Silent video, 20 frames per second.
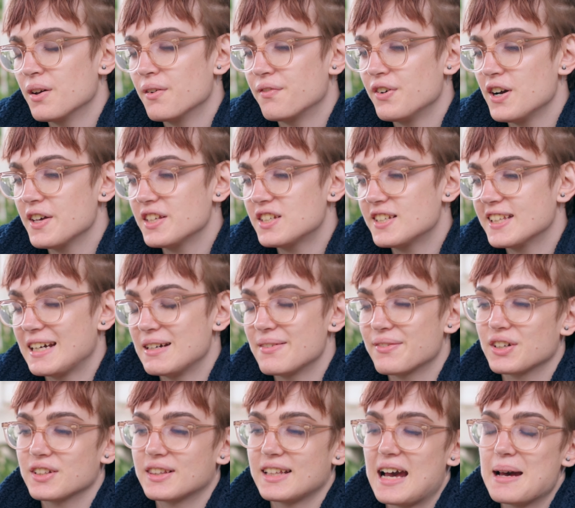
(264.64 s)
Further to that, I've
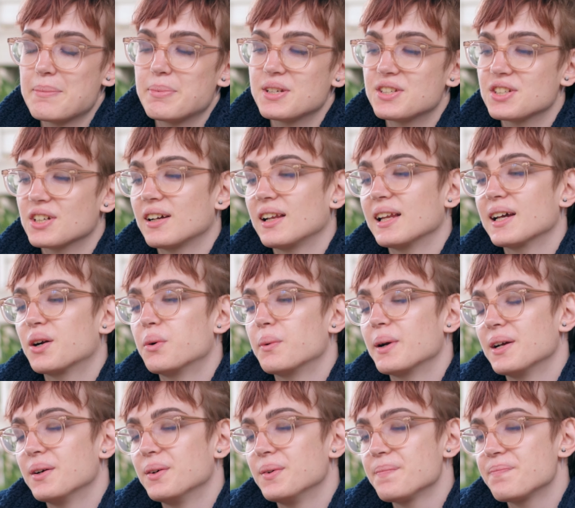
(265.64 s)
got the aperture click
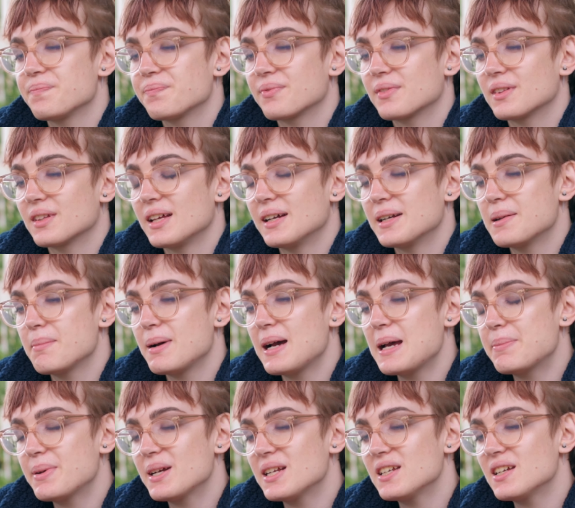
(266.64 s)
wheel, and in my
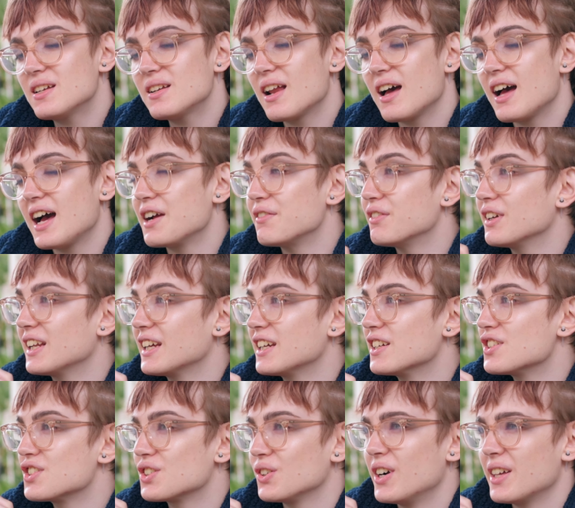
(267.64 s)
opinion, I really
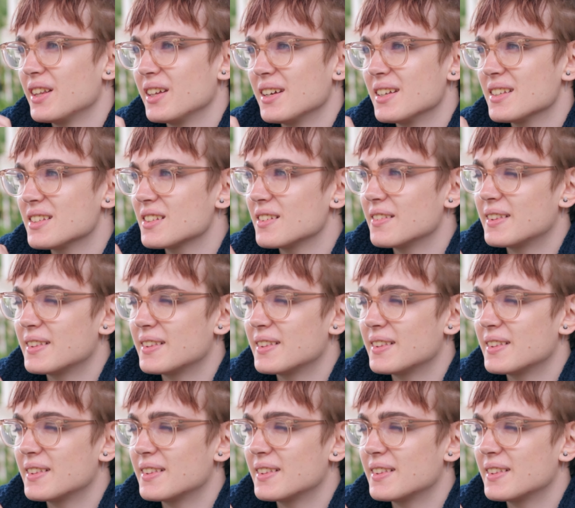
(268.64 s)
enjoy these.